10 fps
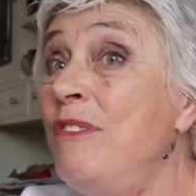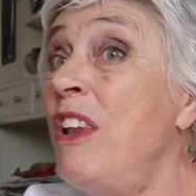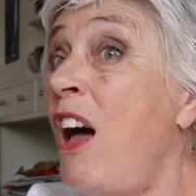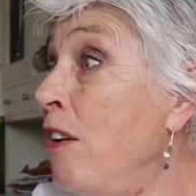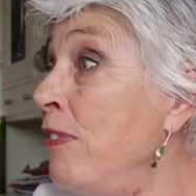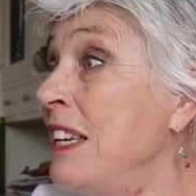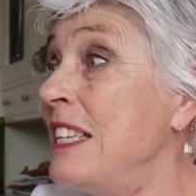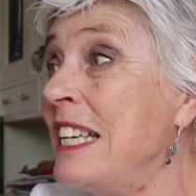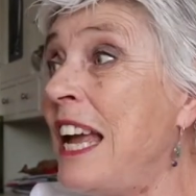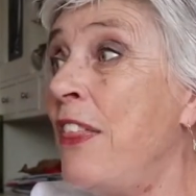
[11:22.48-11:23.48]

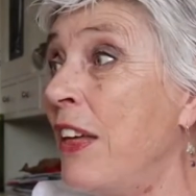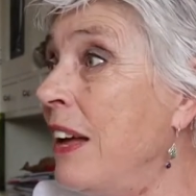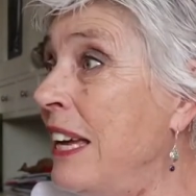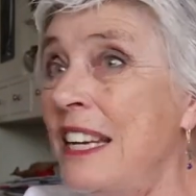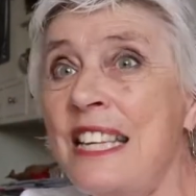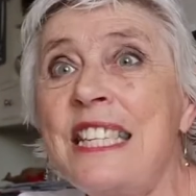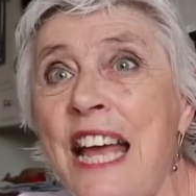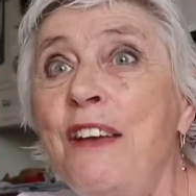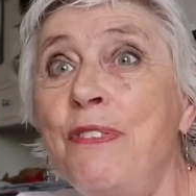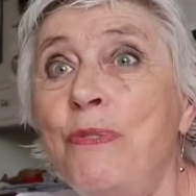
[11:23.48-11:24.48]
laughing together in a
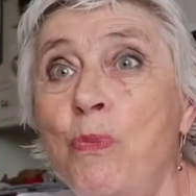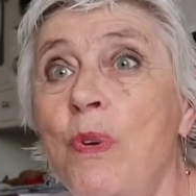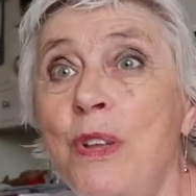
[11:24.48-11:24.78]
safe